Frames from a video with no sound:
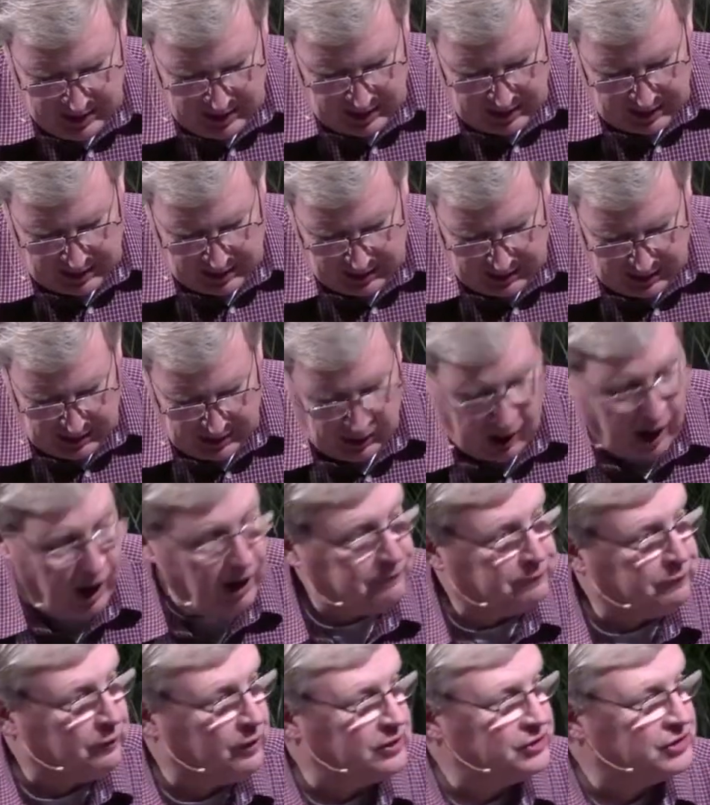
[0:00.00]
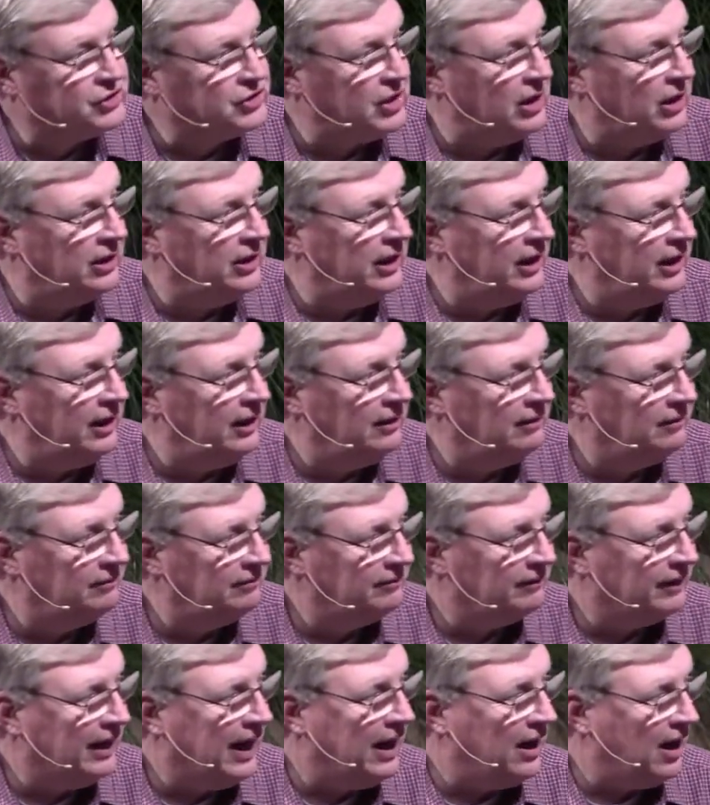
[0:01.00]
uh, our first Sunday
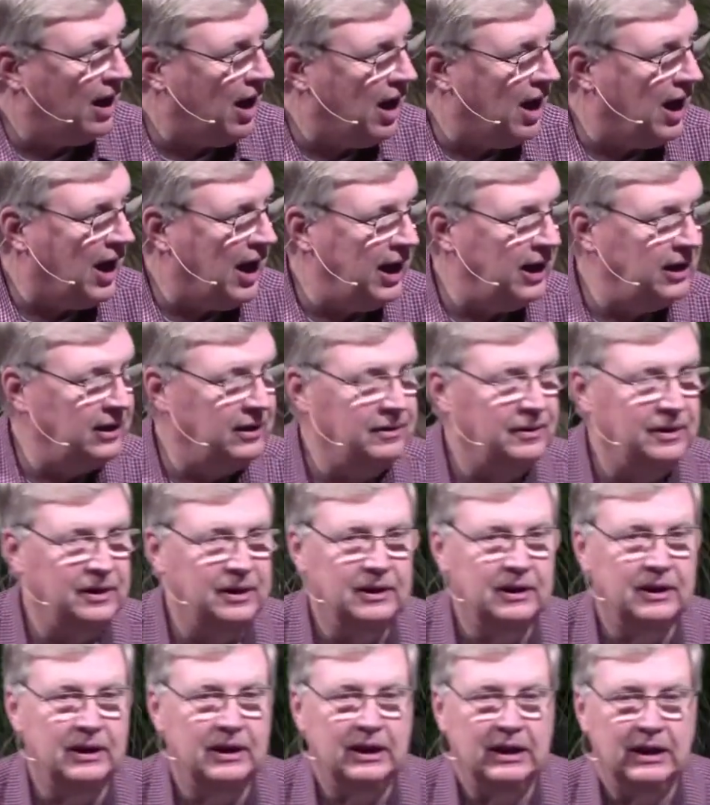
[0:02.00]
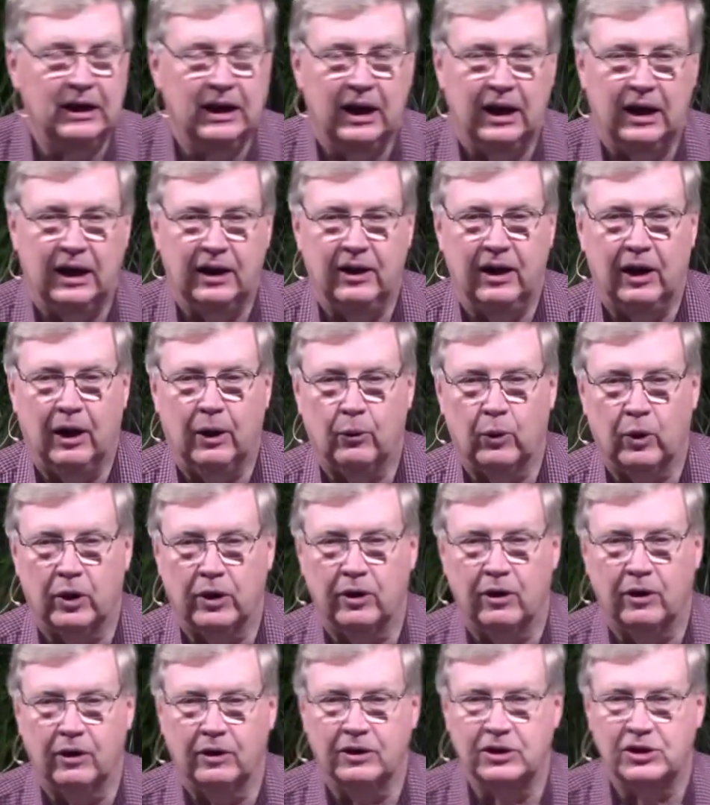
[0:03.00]
at Hyde, there
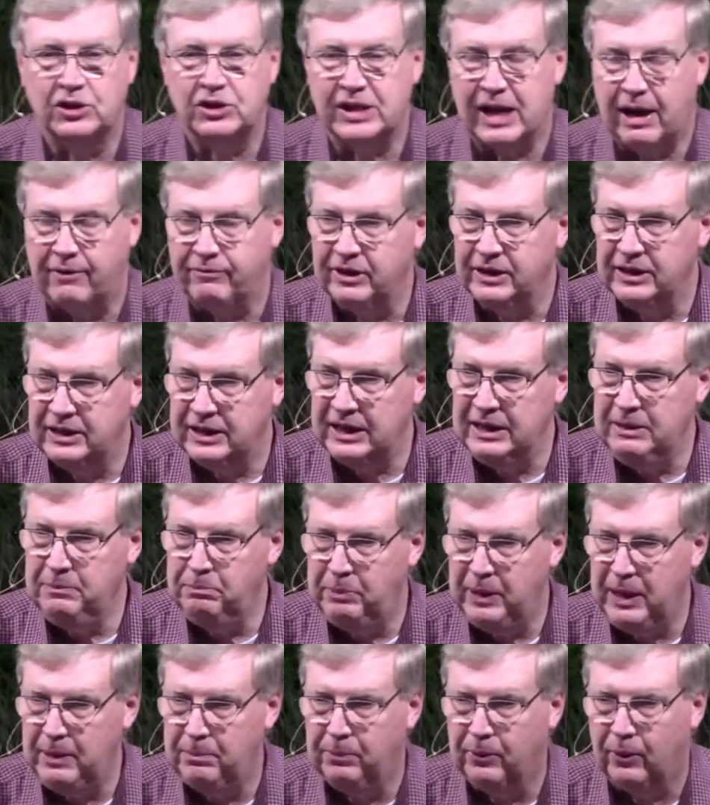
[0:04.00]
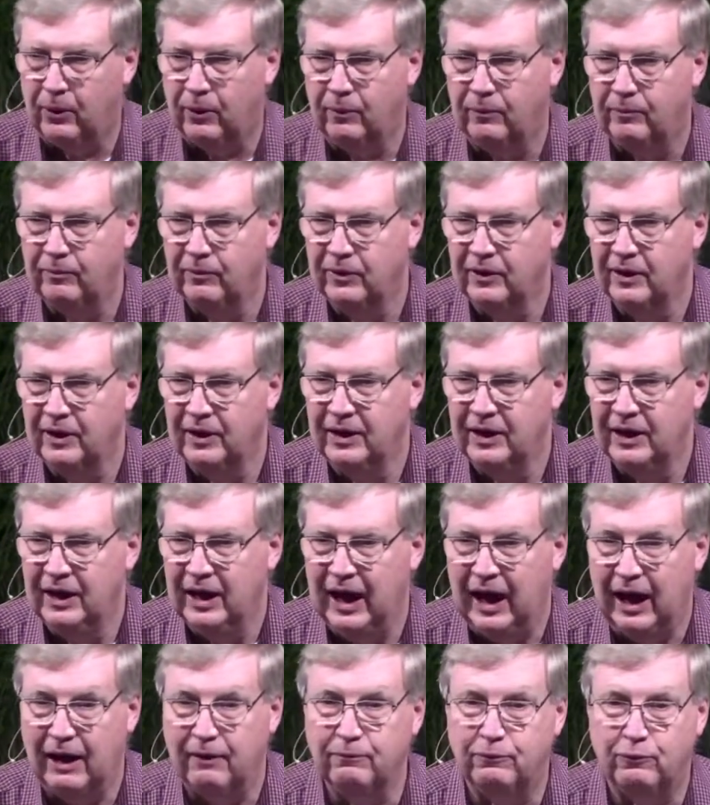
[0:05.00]
were 17 people,
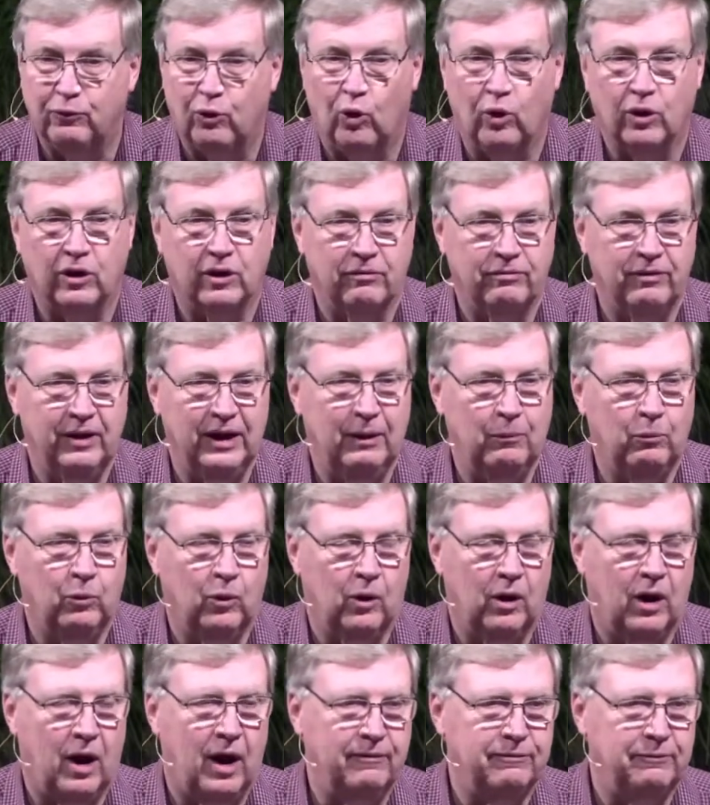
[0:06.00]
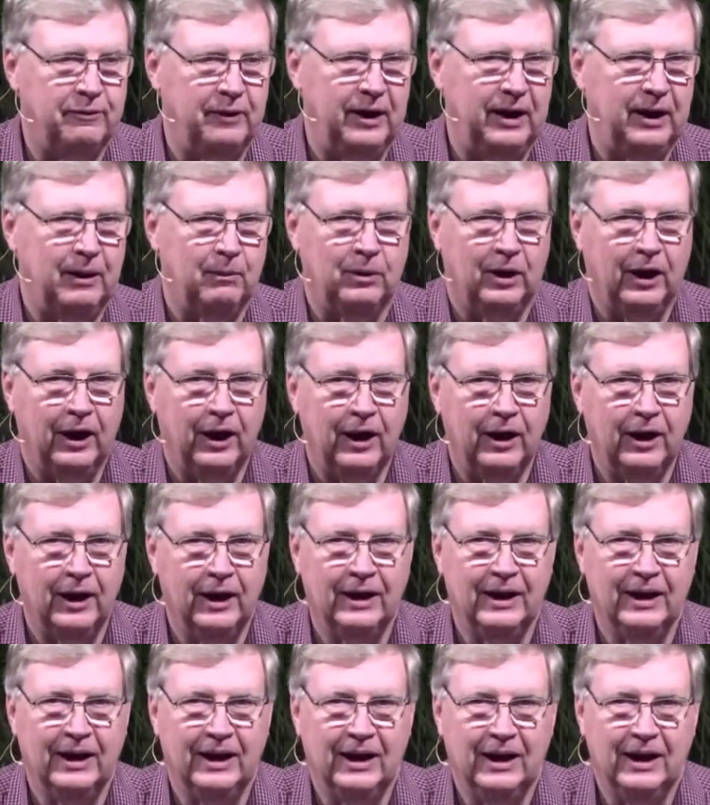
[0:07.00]
and four of them were our family.
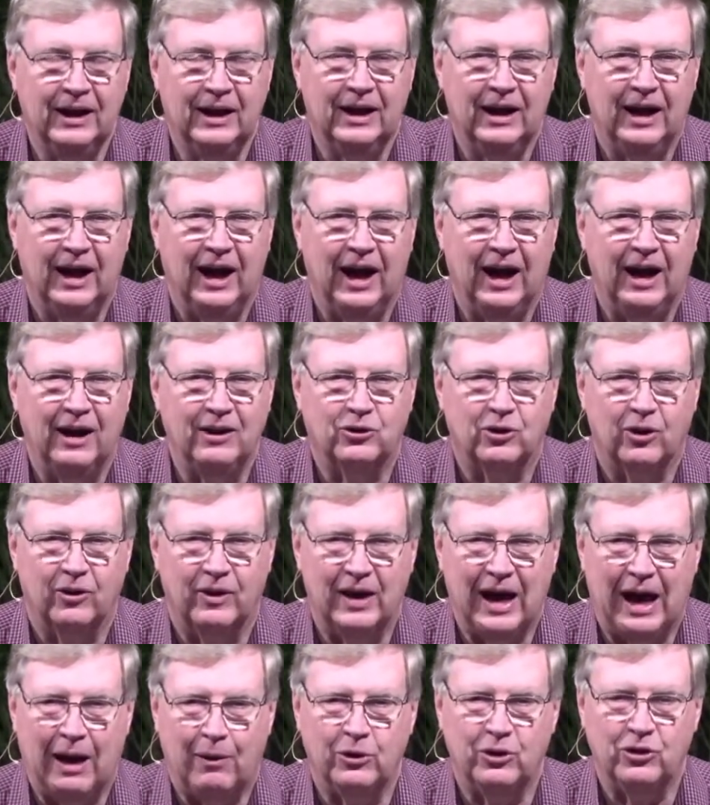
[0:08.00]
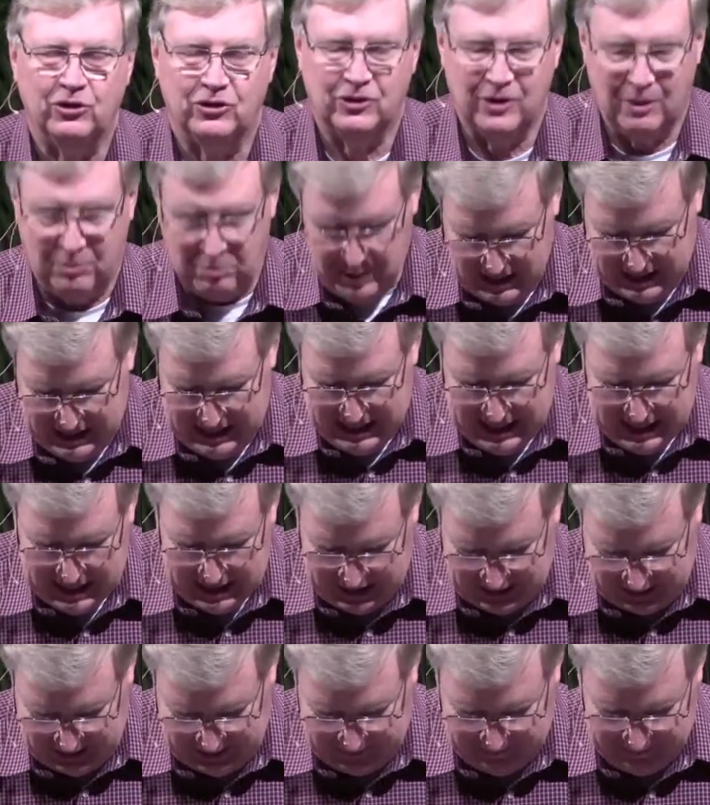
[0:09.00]
And so that was the beginning.